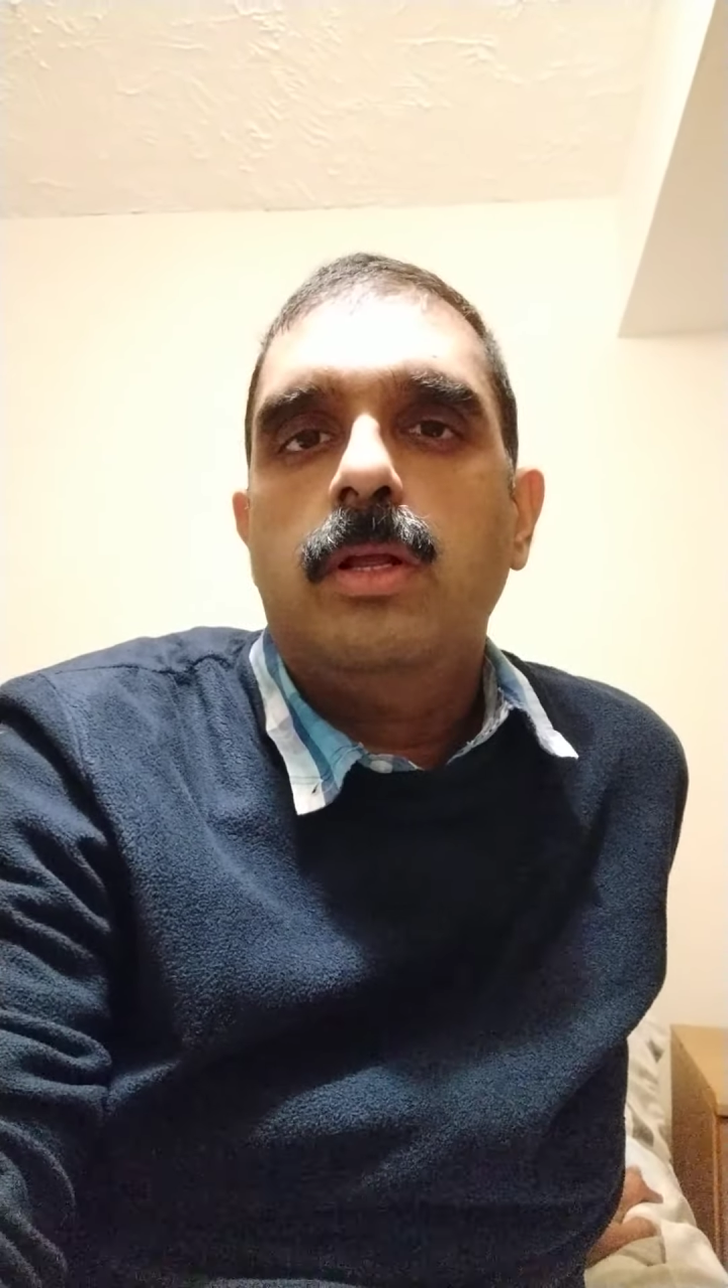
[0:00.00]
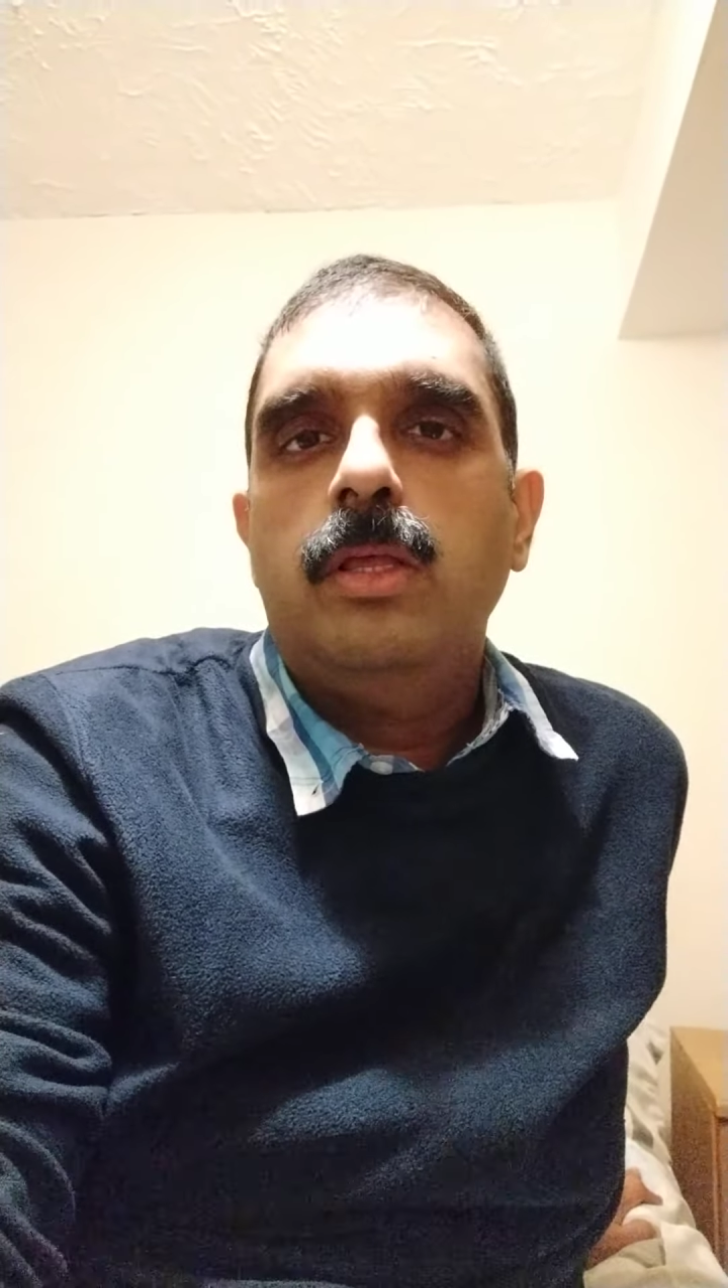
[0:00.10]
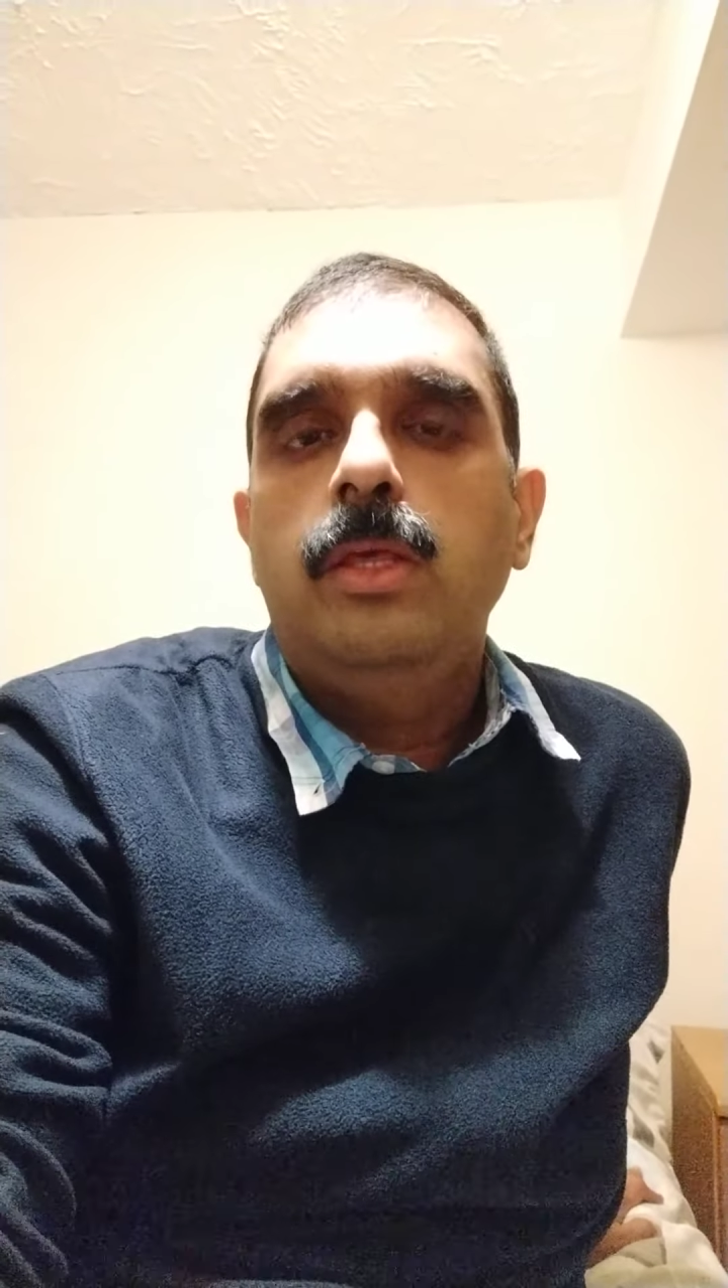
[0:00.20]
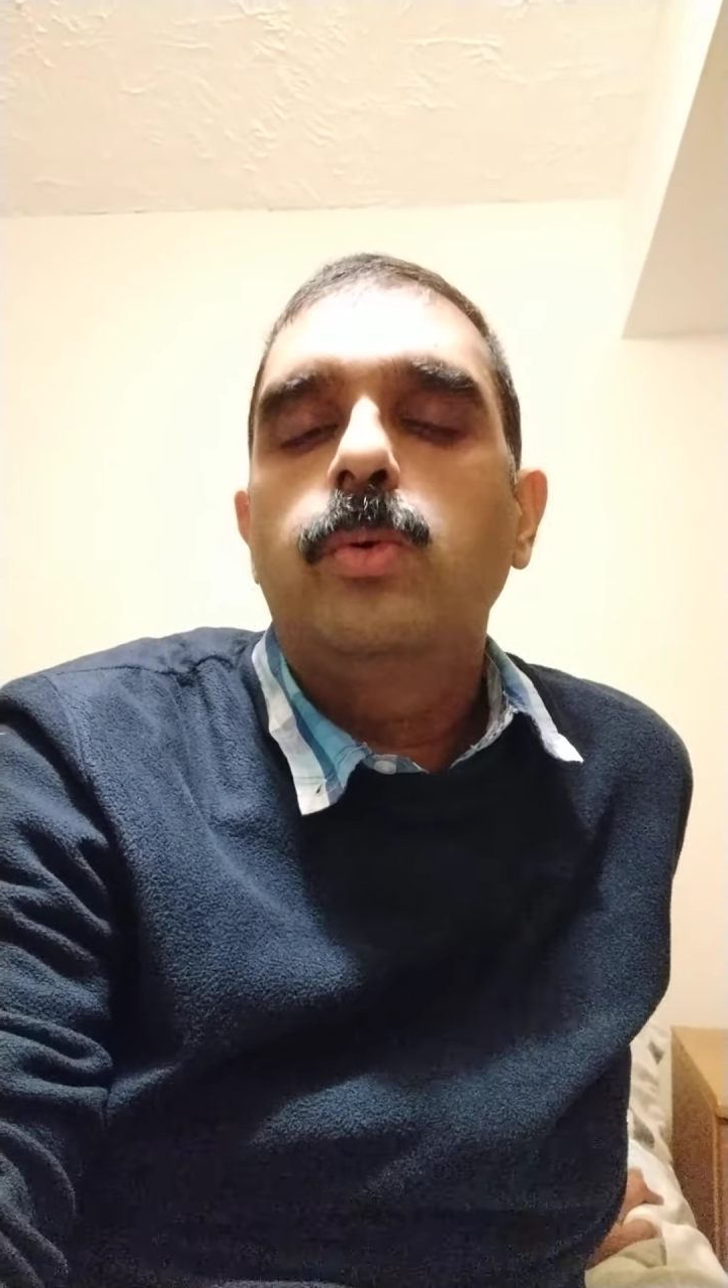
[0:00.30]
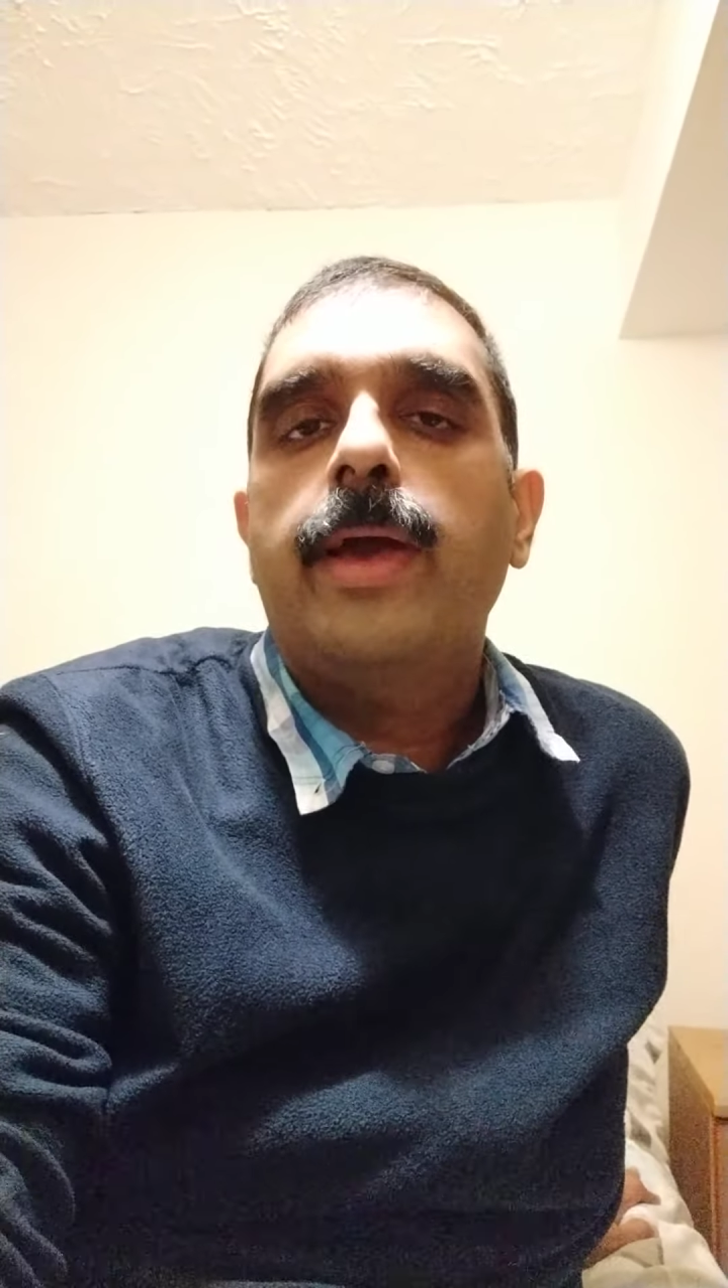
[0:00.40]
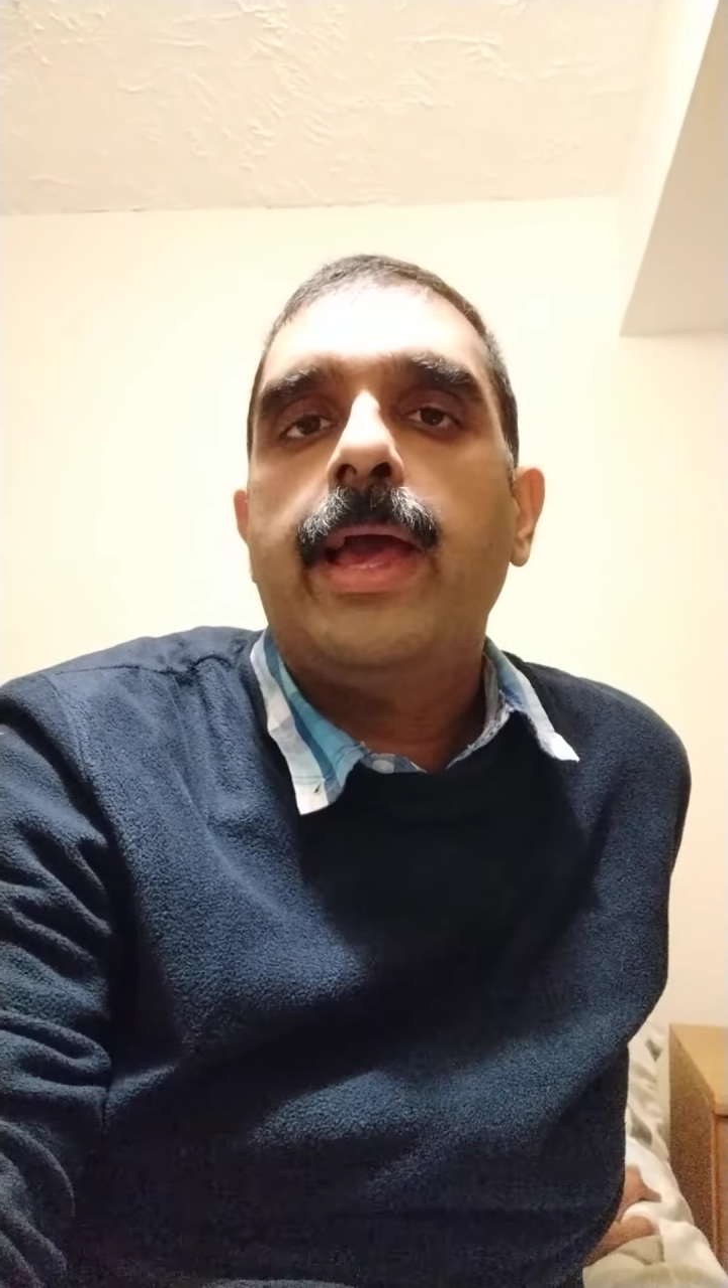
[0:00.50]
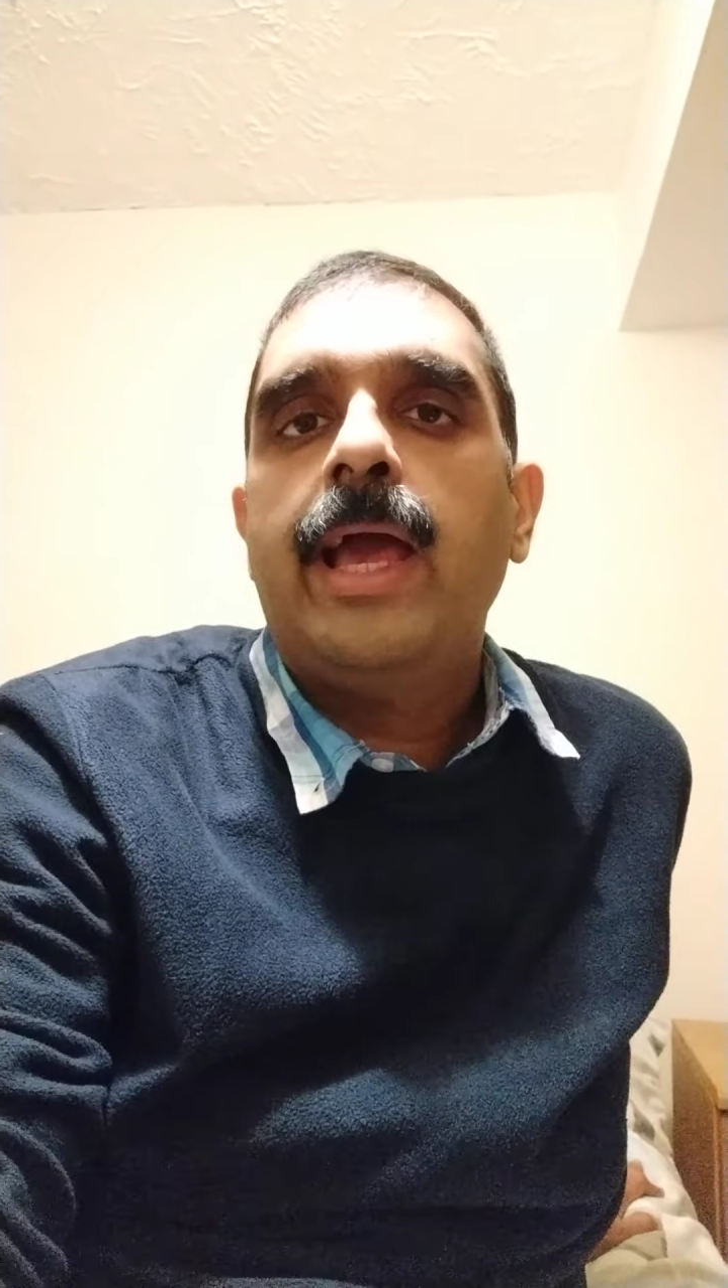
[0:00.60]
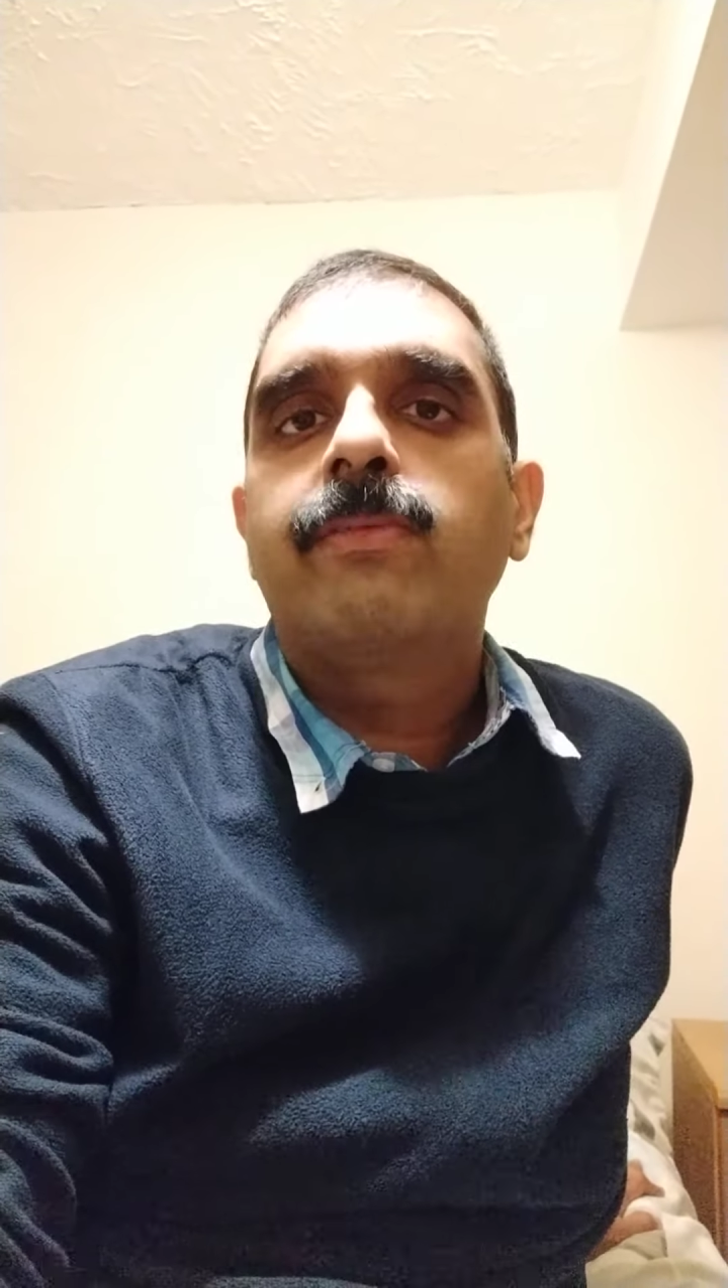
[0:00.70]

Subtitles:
You have